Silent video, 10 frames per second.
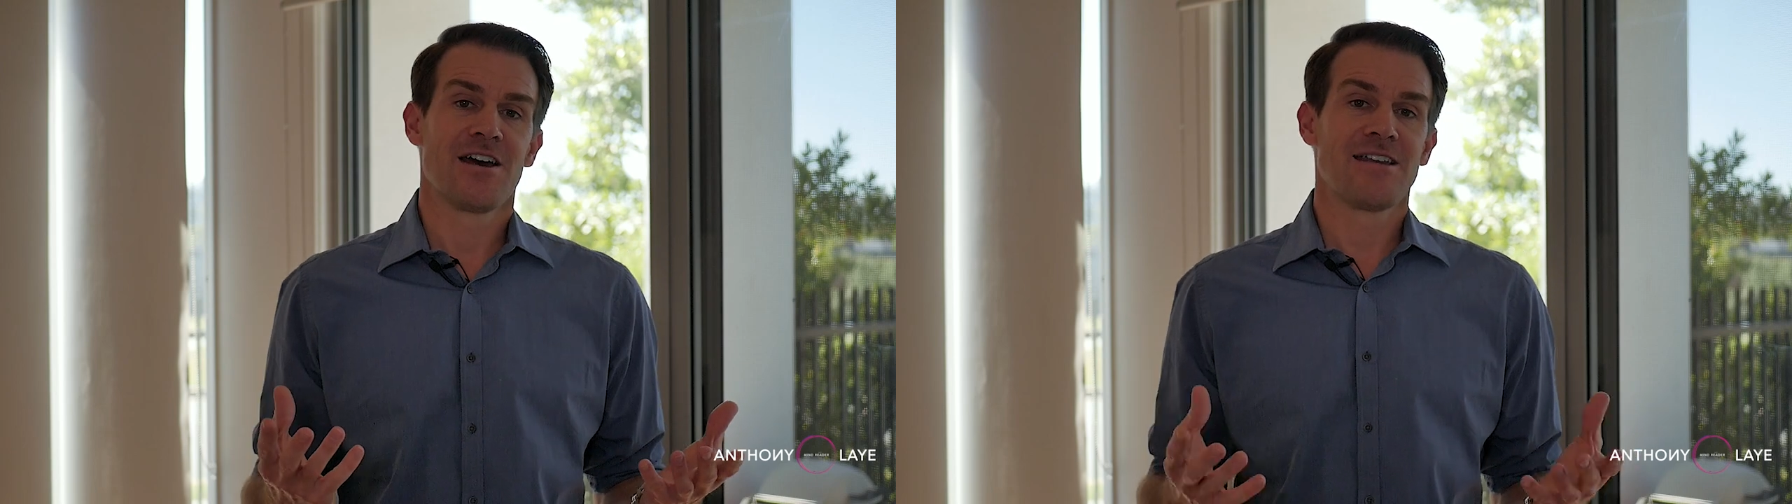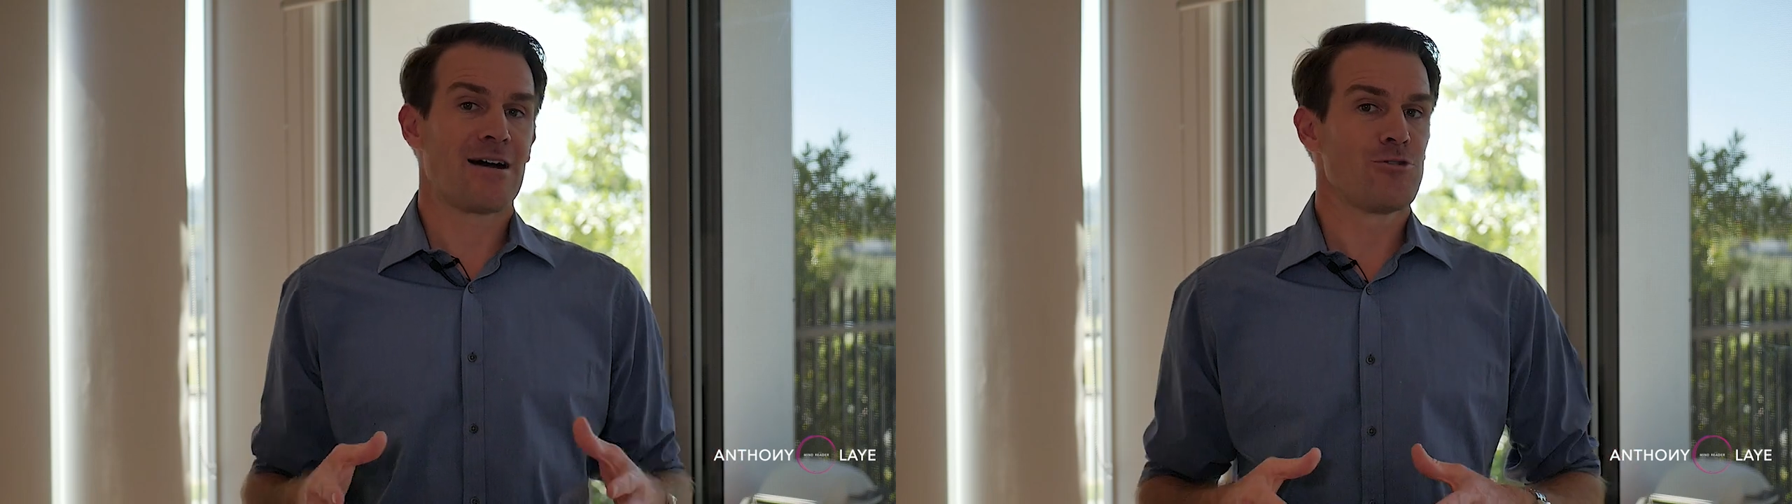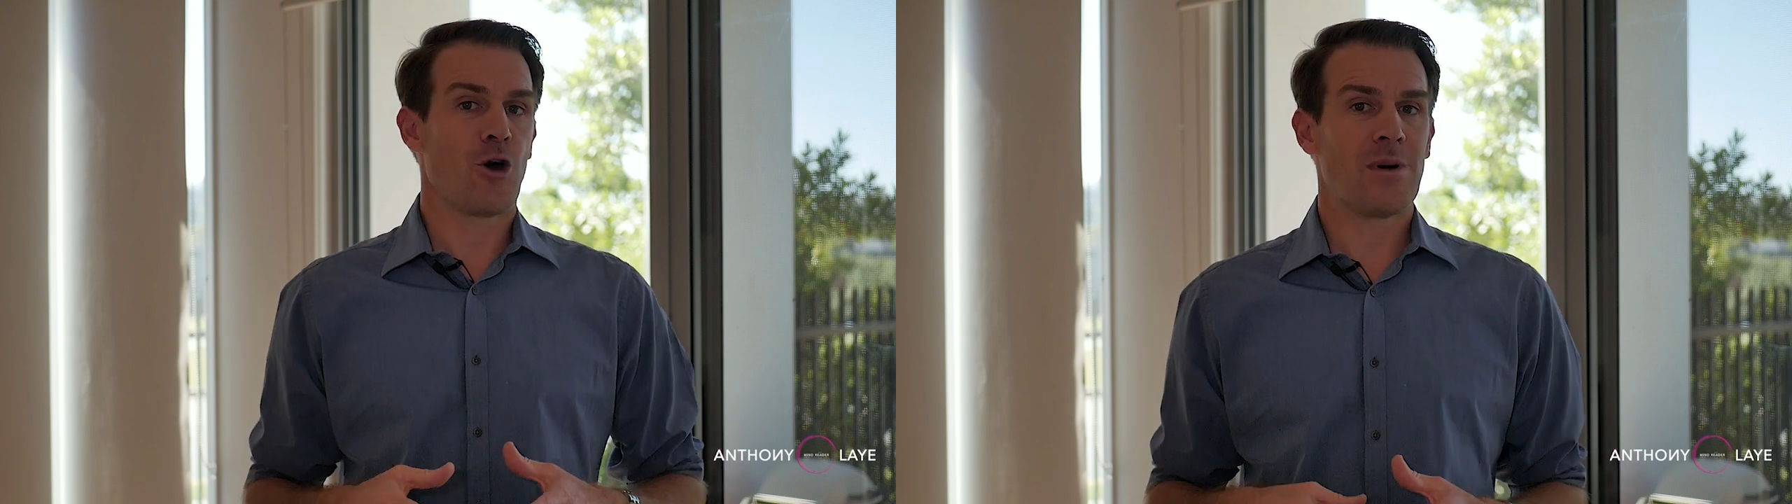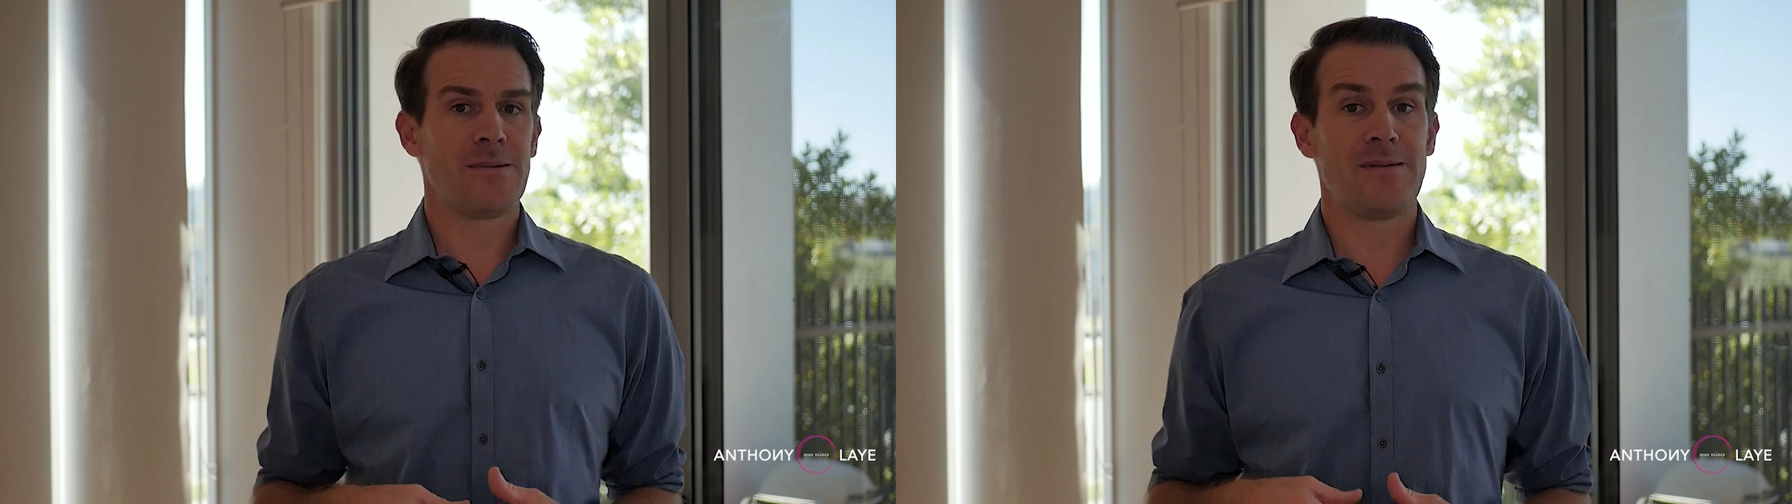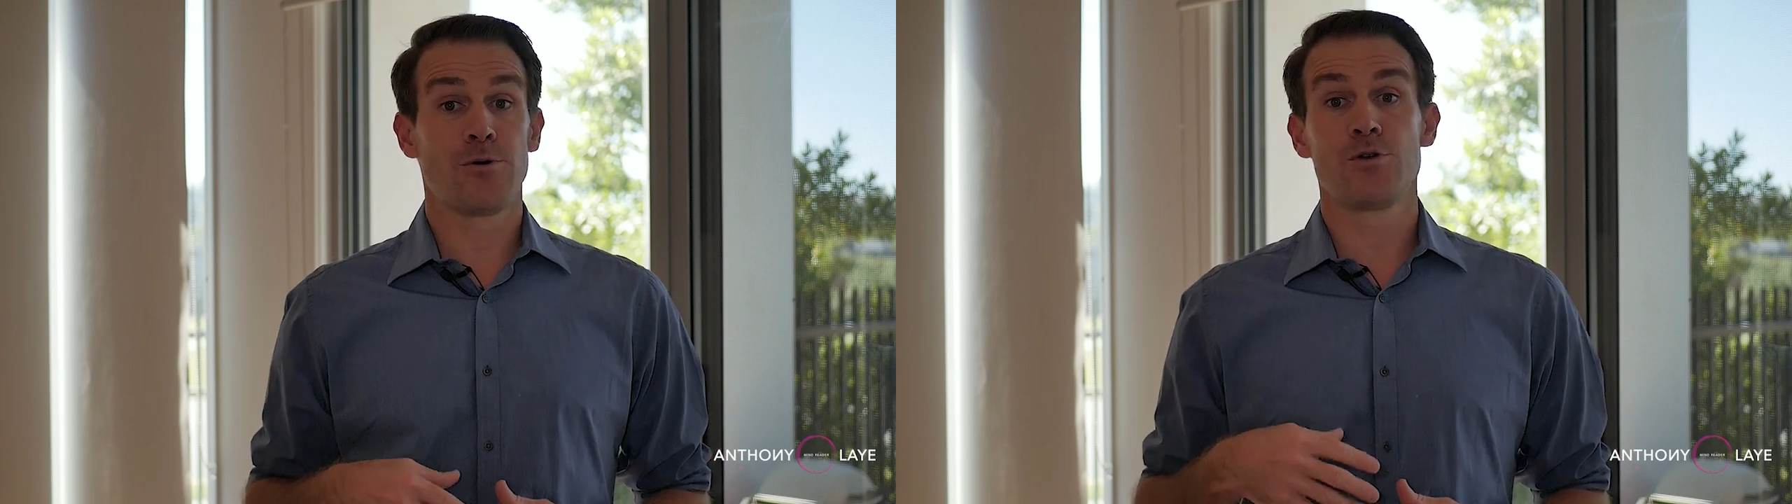Now, not
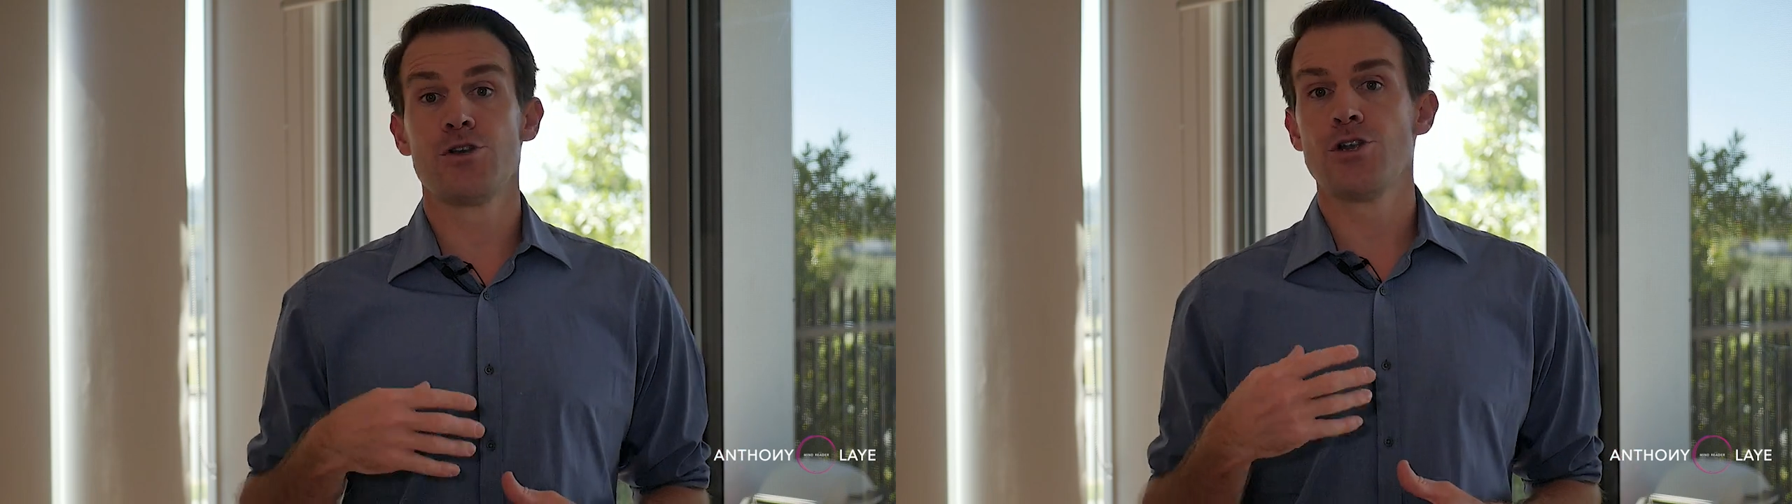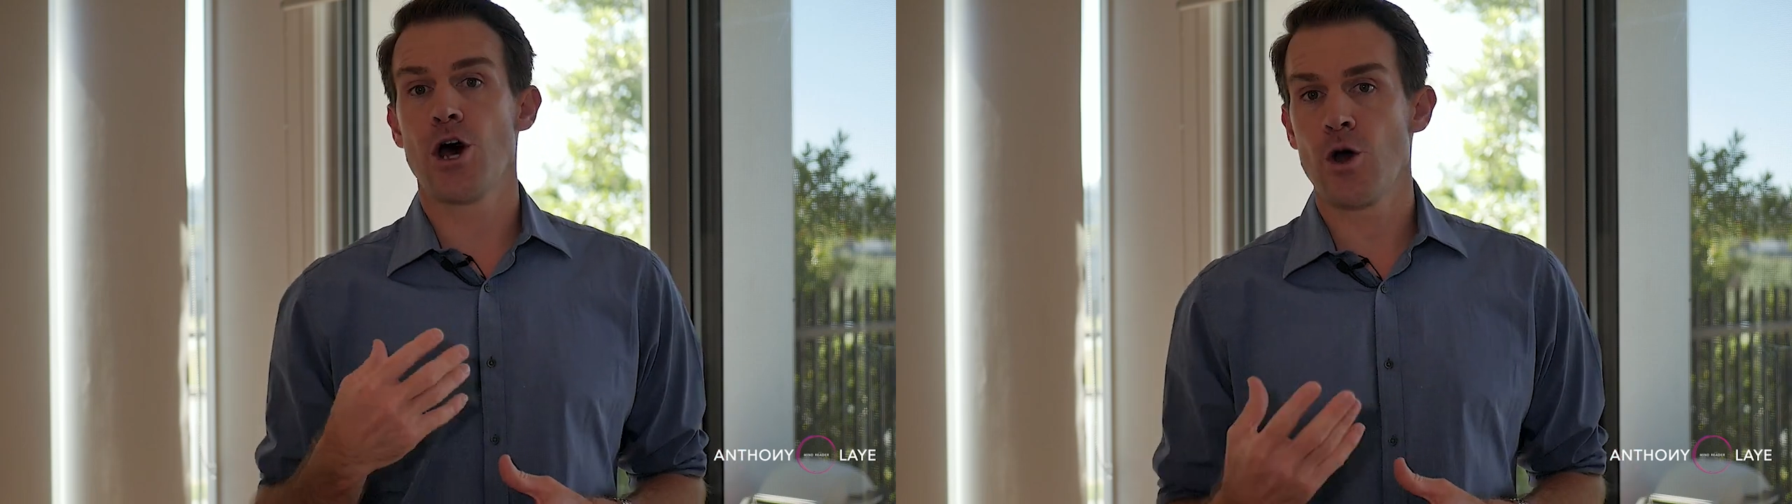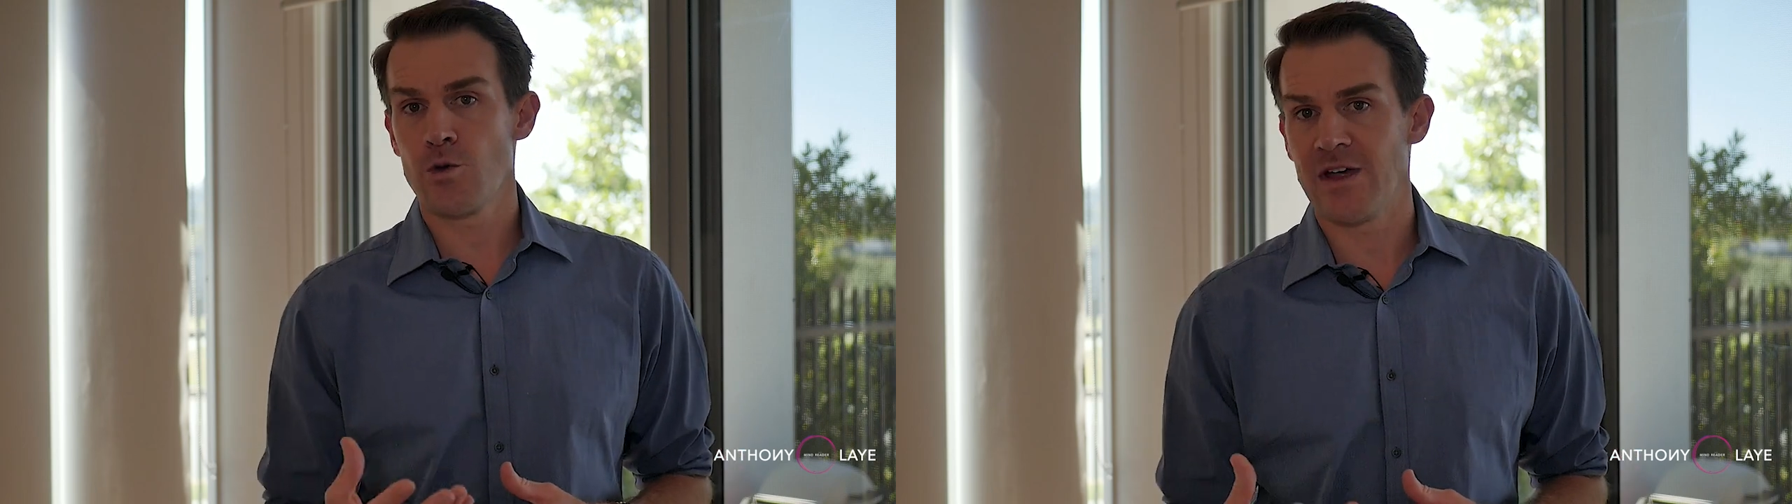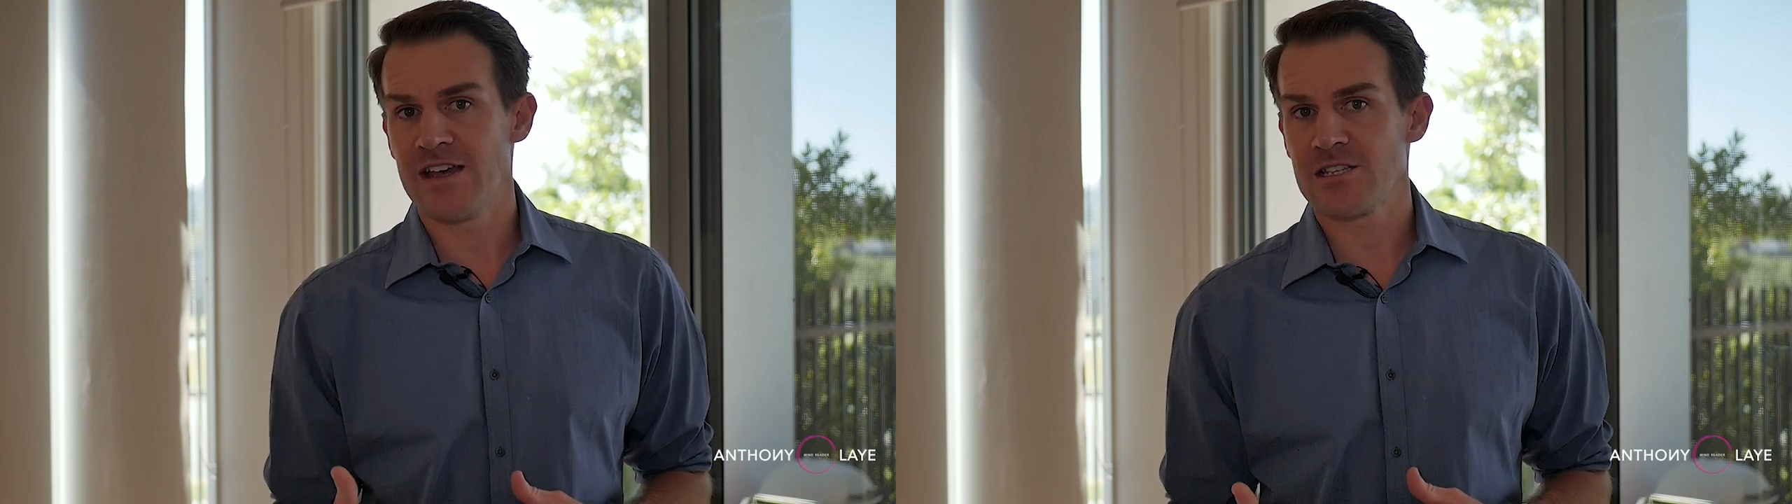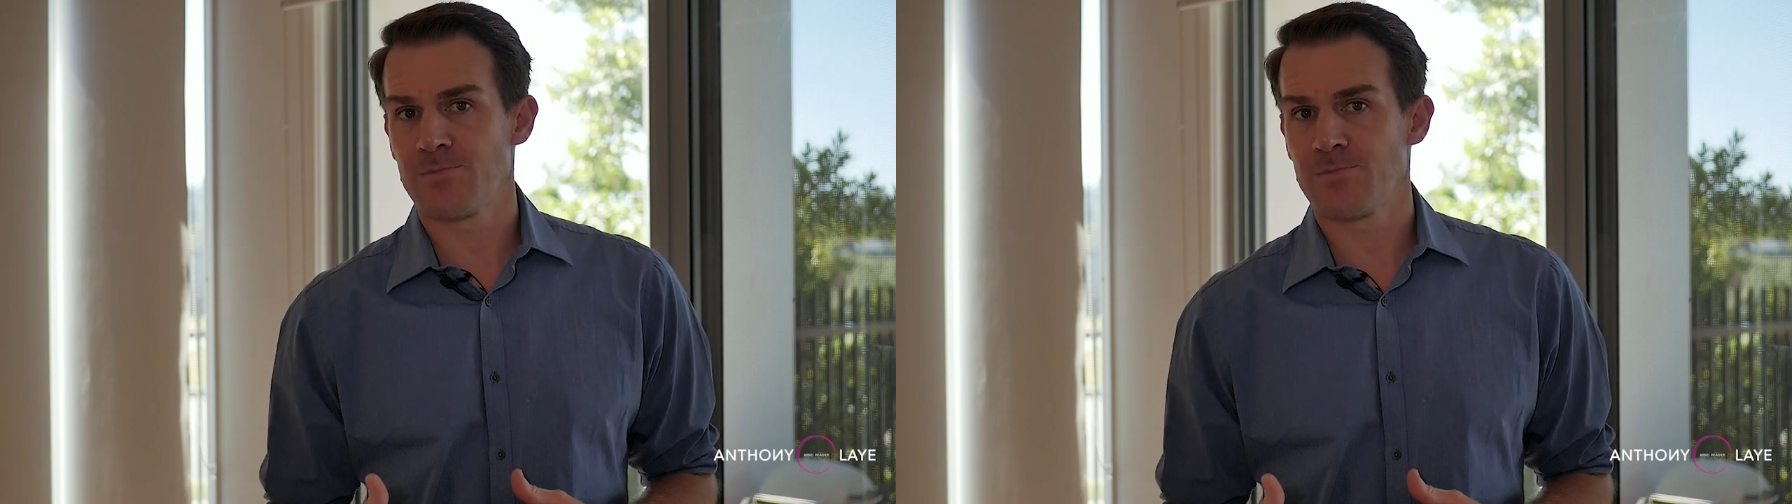many people know this,